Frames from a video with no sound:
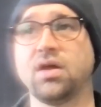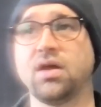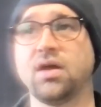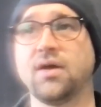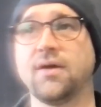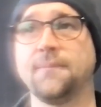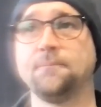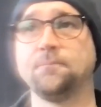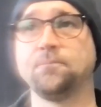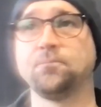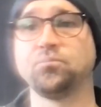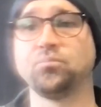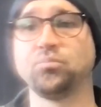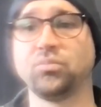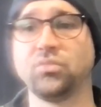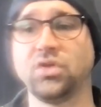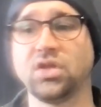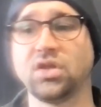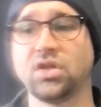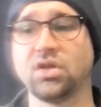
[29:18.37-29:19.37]

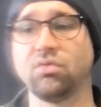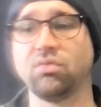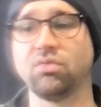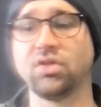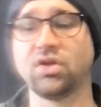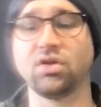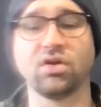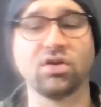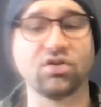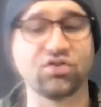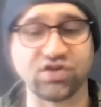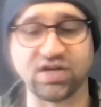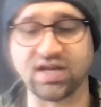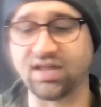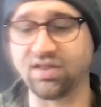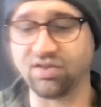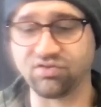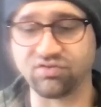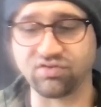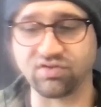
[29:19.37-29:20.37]
There are
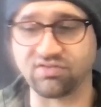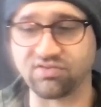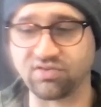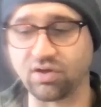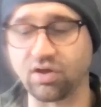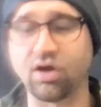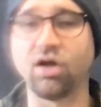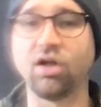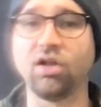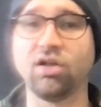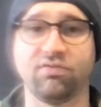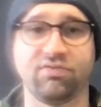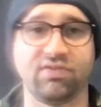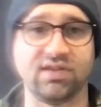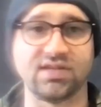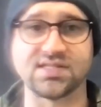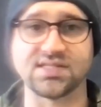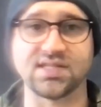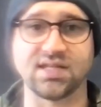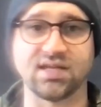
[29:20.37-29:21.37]
challenges to all of
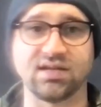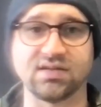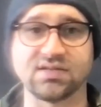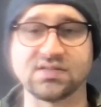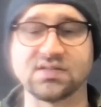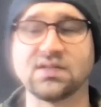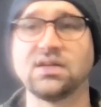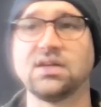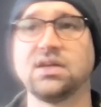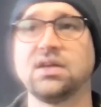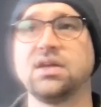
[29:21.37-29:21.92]
these things.